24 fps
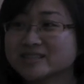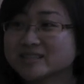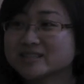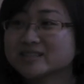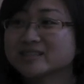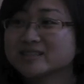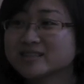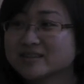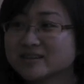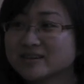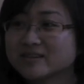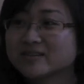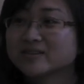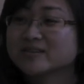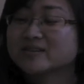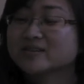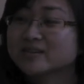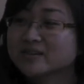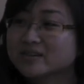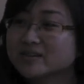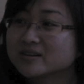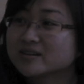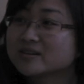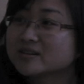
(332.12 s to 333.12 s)

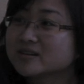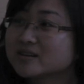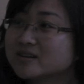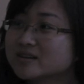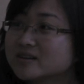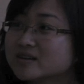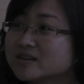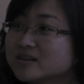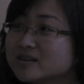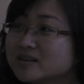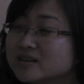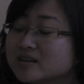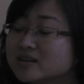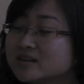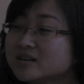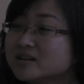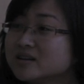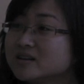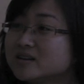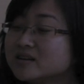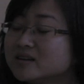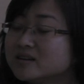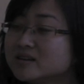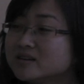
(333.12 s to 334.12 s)

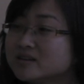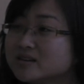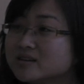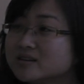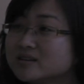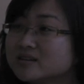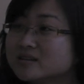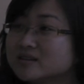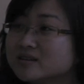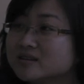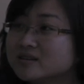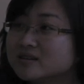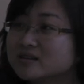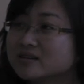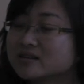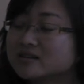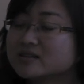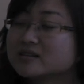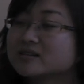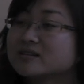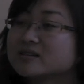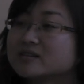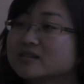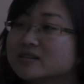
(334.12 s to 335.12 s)

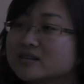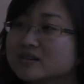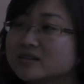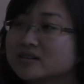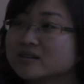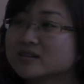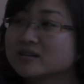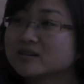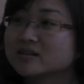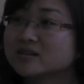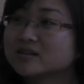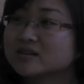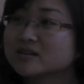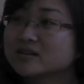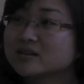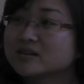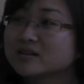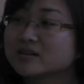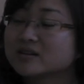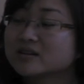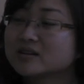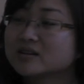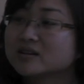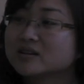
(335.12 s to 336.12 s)

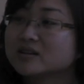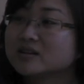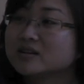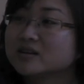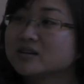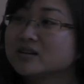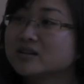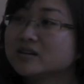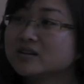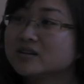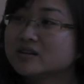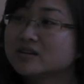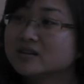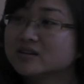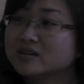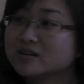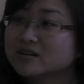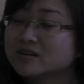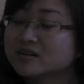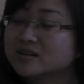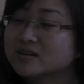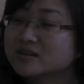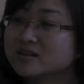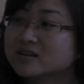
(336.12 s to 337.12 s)

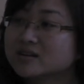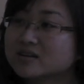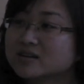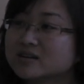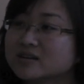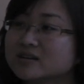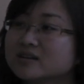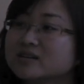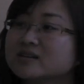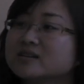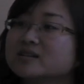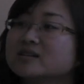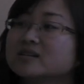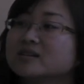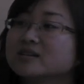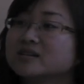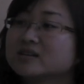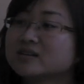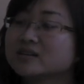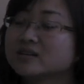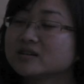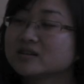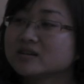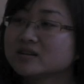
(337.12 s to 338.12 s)

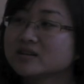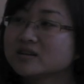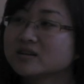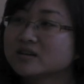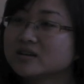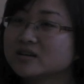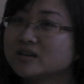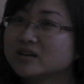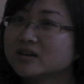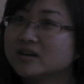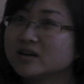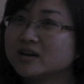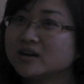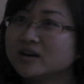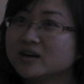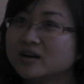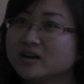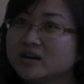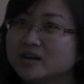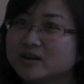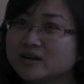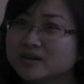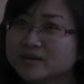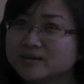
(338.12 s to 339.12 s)

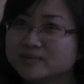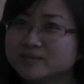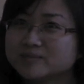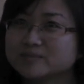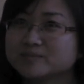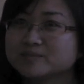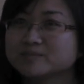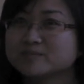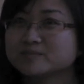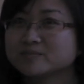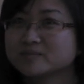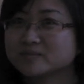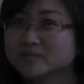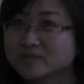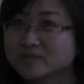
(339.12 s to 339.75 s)
No words are spoken by the person on screen.